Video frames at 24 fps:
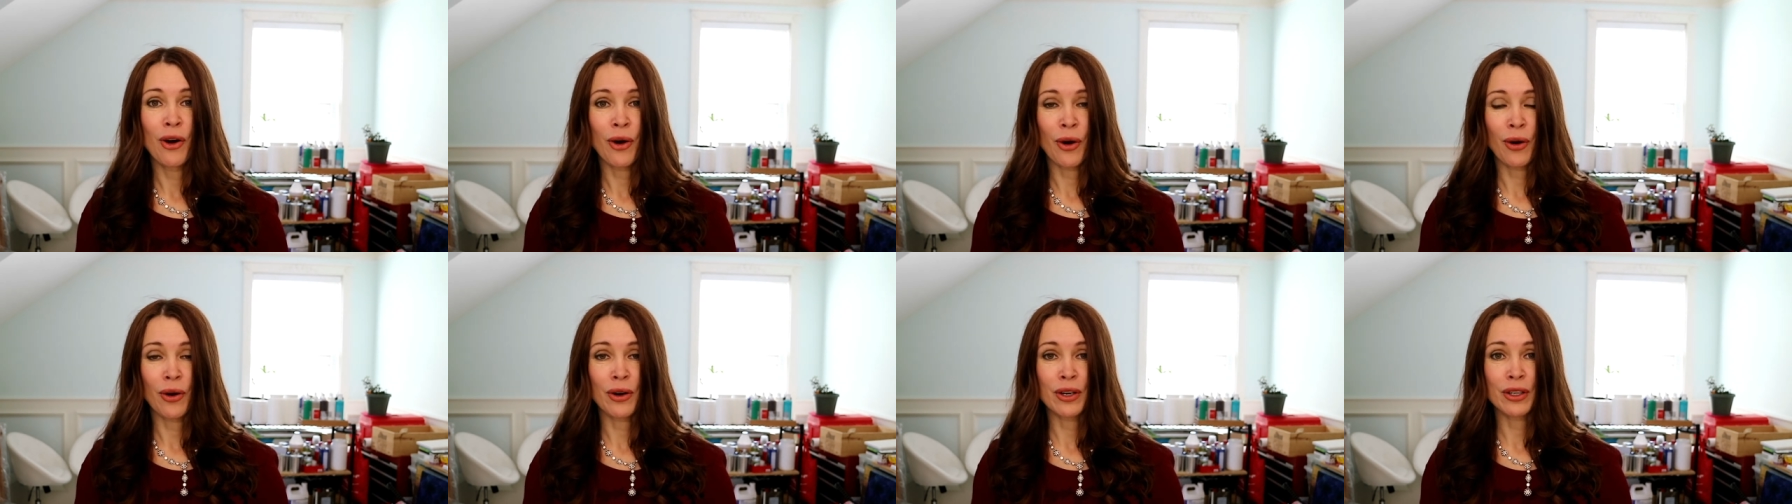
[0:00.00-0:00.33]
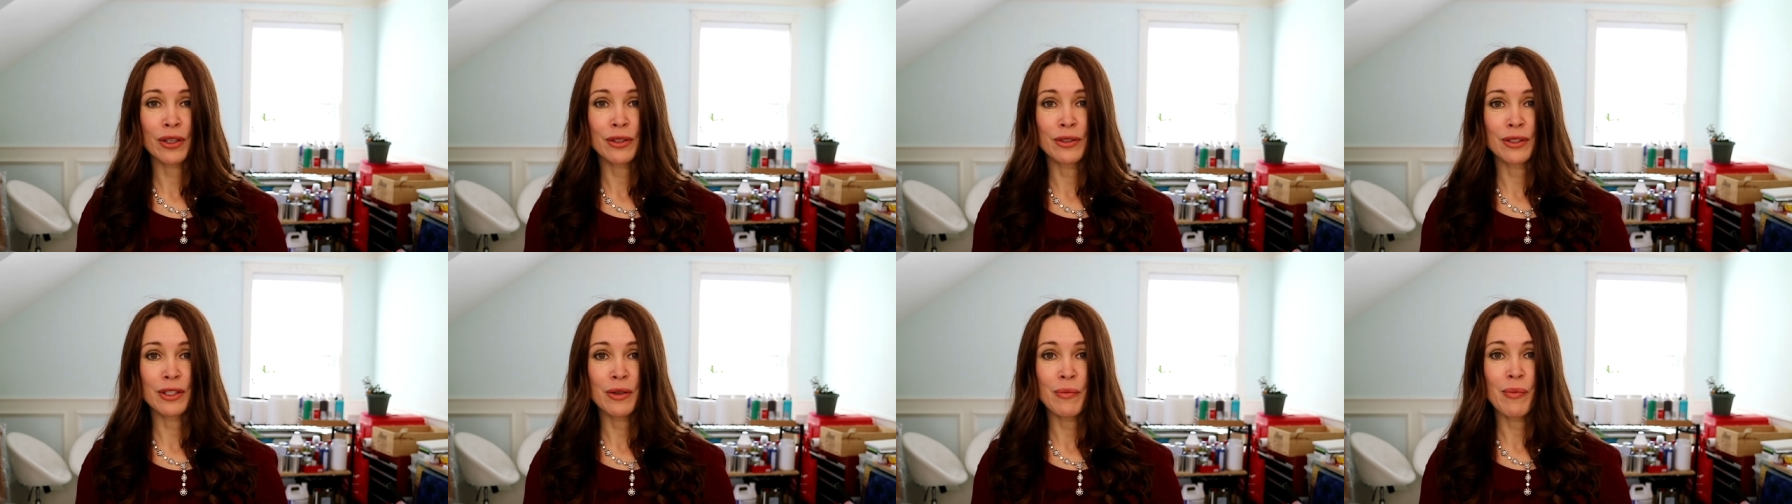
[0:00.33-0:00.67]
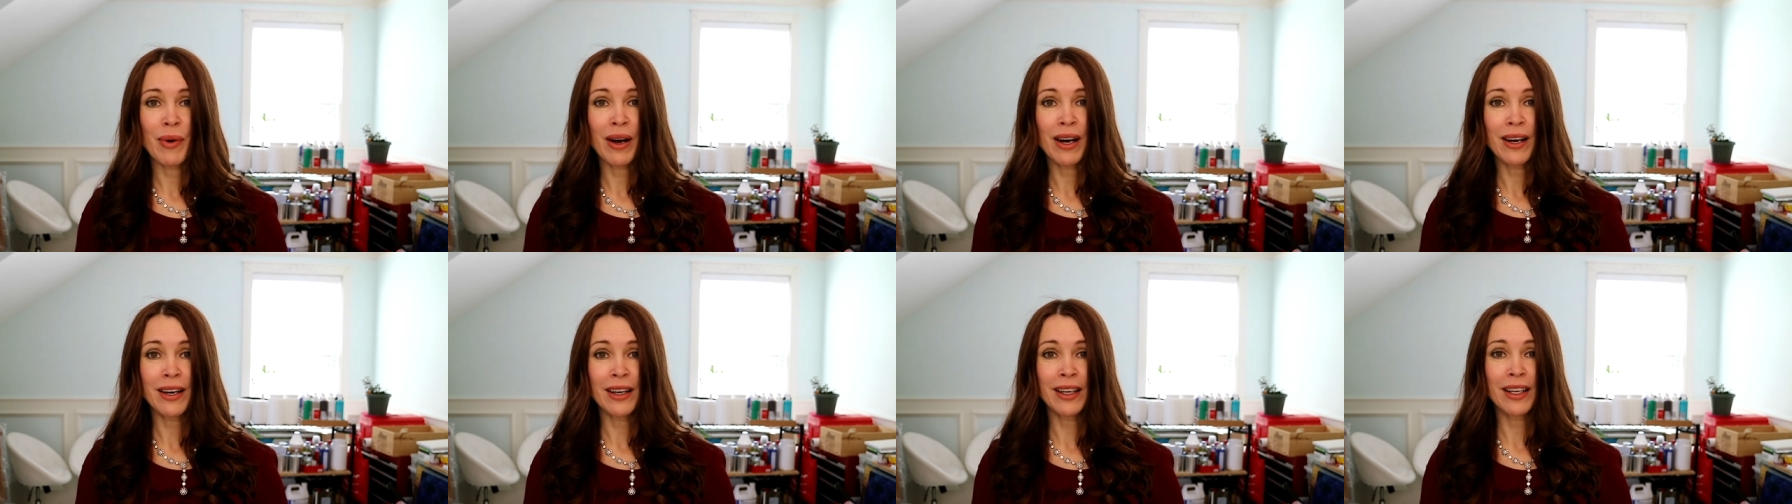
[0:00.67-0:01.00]
or
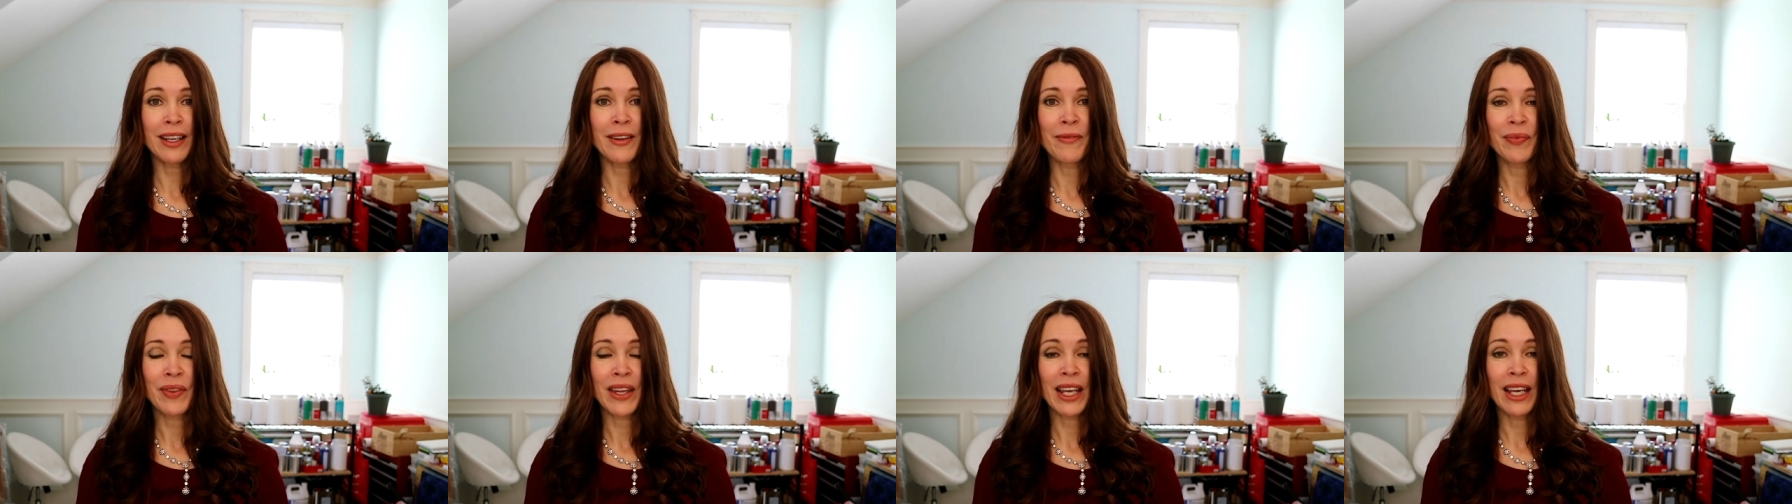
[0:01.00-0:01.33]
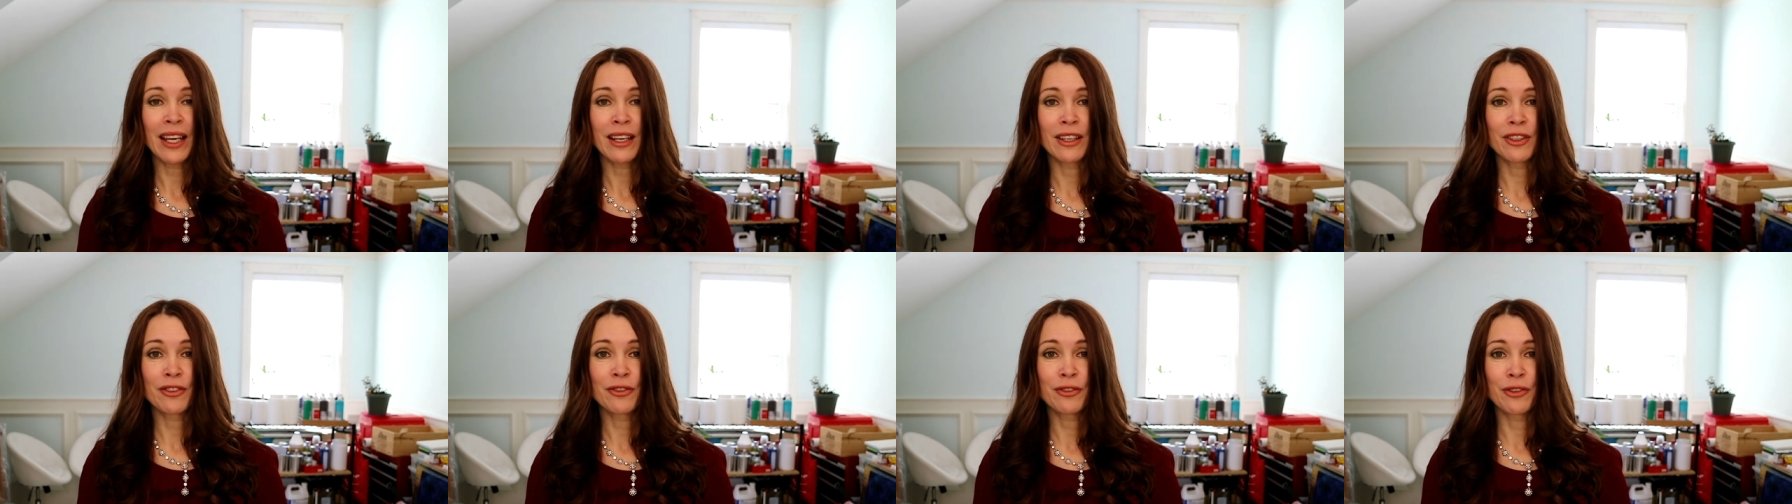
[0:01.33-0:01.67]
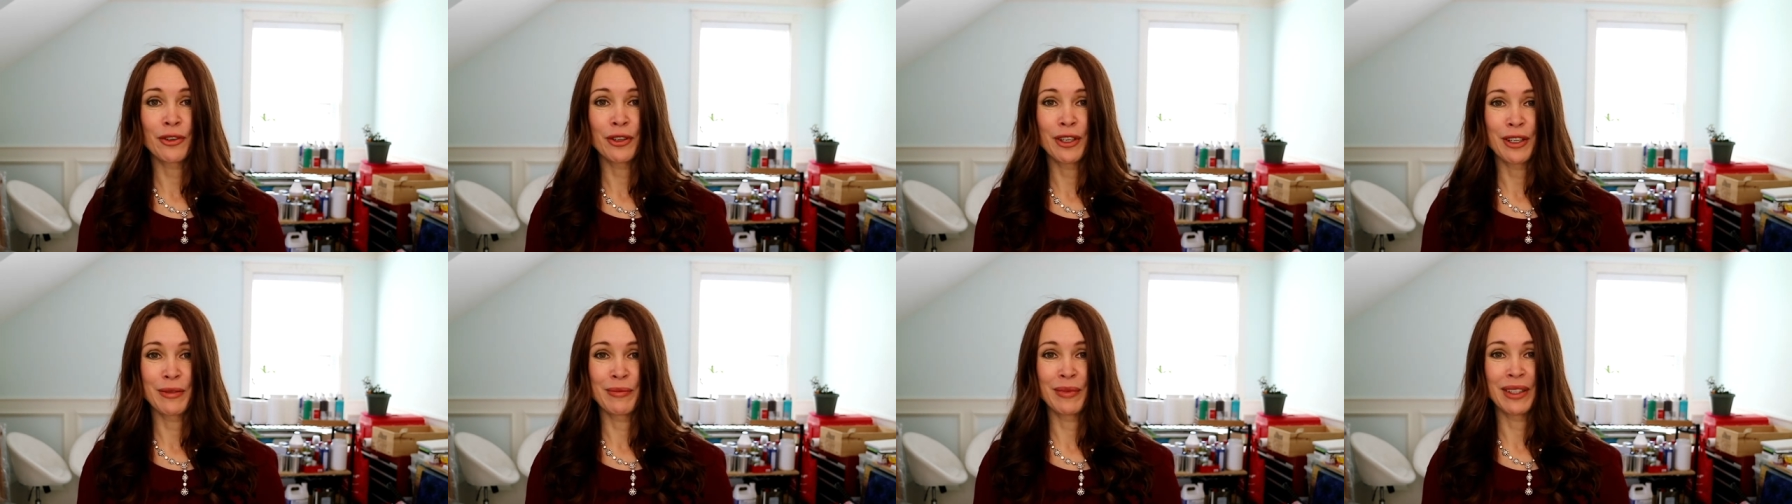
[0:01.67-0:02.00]
goodbye
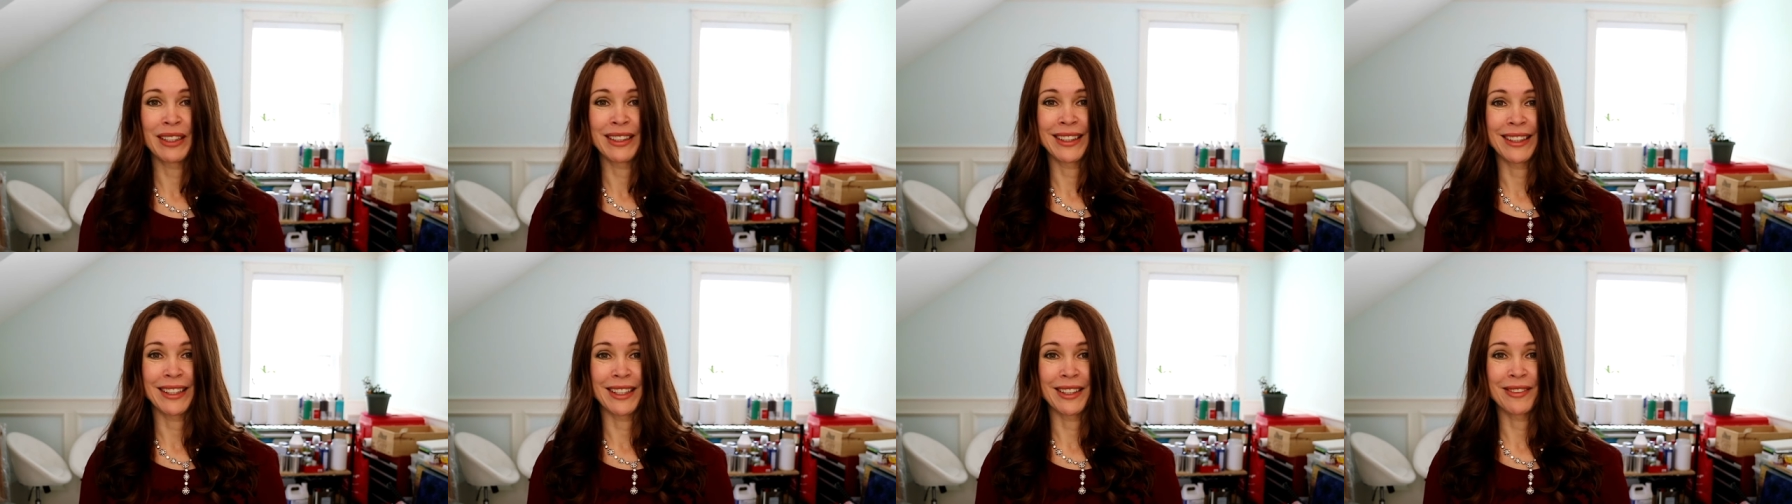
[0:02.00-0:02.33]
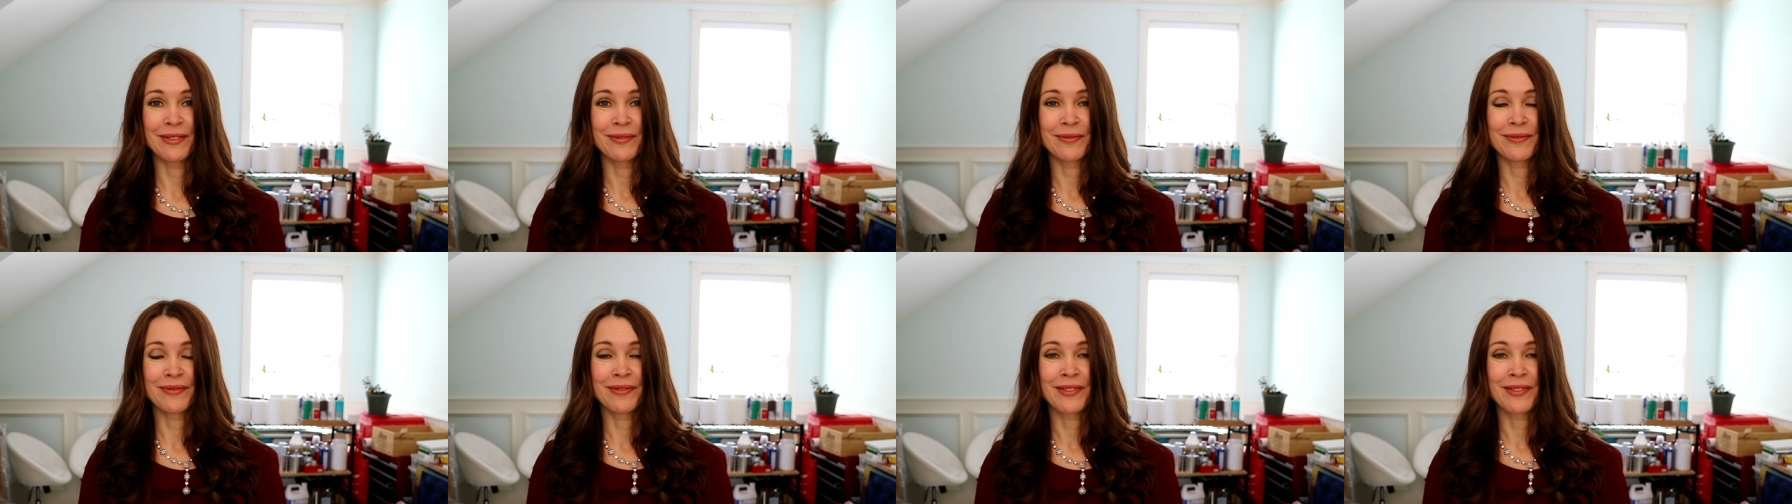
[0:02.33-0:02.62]
informally?